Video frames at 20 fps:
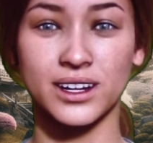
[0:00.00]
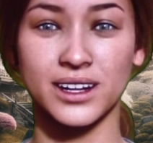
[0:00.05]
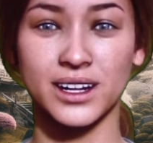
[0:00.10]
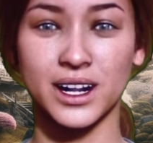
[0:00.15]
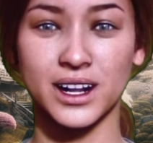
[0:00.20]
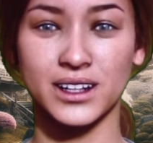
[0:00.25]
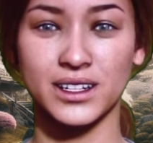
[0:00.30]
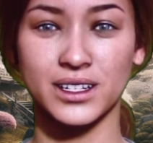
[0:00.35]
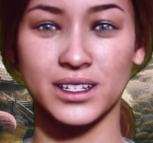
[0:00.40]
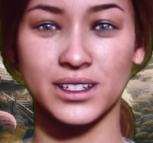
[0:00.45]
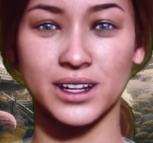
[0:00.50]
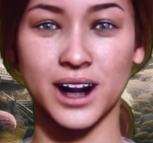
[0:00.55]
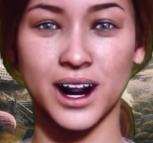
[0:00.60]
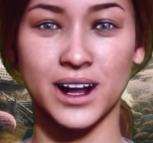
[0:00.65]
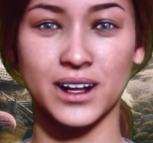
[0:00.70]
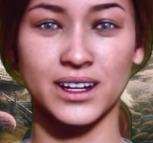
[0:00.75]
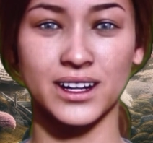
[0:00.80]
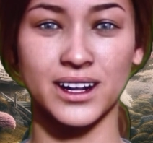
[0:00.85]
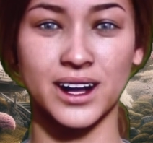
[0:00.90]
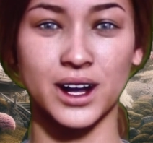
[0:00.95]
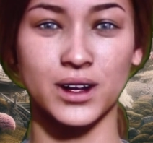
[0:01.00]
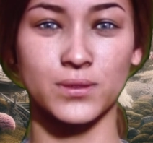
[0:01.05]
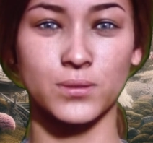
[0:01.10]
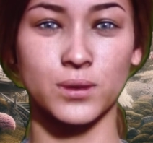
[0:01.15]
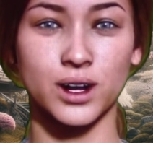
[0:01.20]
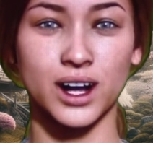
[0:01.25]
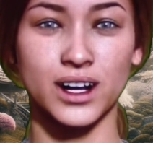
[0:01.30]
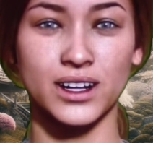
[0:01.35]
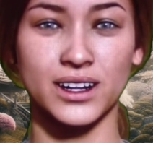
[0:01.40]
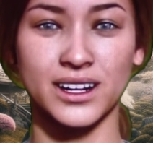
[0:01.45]
in understanding how to
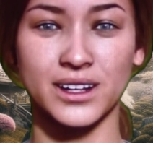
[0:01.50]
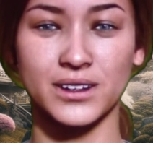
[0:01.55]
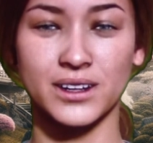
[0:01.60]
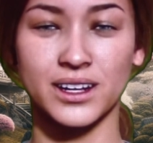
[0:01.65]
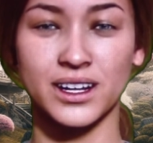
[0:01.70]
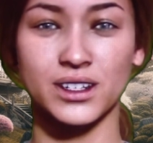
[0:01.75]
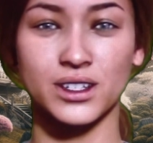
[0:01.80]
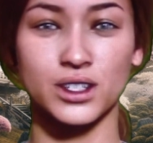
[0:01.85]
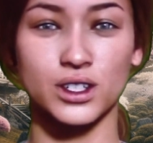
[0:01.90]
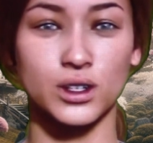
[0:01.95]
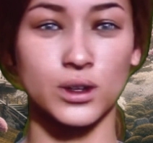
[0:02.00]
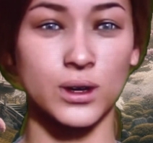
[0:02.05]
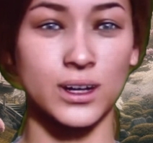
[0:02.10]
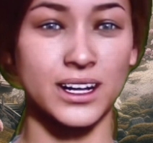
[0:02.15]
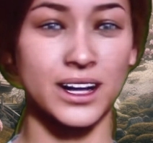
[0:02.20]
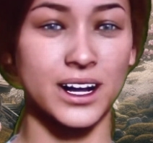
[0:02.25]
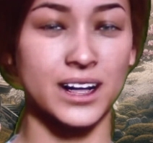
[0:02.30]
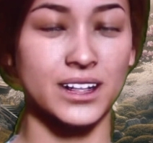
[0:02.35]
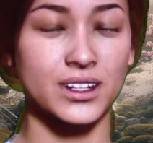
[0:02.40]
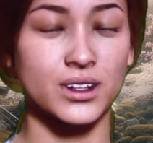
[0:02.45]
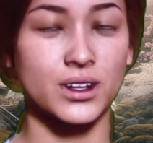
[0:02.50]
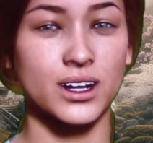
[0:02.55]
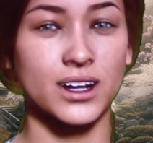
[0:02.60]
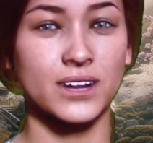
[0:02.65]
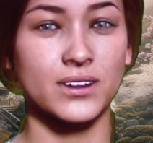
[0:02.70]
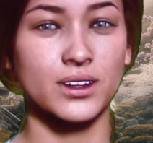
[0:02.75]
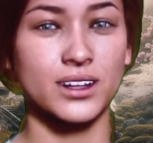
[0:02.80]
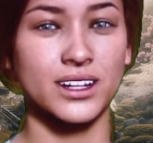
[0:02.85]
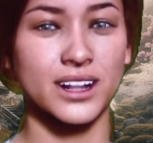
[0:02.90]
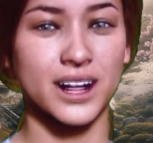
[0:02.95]
practice Feng Shui in your
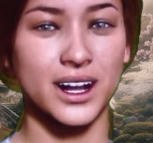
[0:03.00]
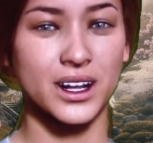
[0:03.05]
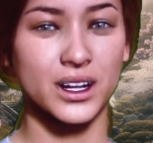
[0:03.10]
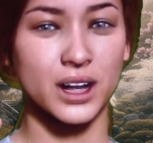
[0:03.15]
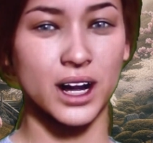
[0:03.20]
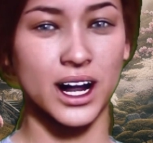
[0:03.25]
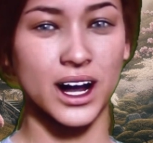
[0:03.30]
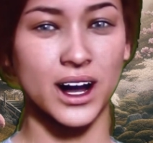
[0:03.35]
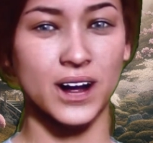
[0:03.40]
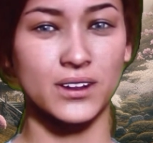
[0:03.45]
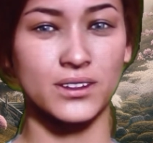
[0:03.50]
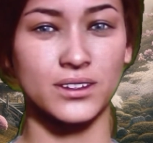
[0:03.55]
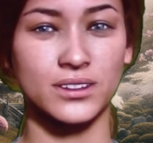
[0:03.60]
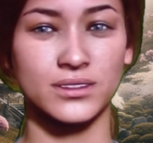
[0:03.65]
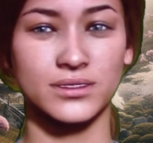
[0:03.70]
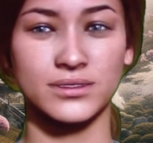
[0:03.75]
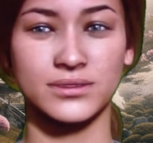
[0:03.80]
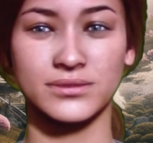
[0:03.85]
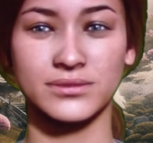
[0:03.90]
everyday life.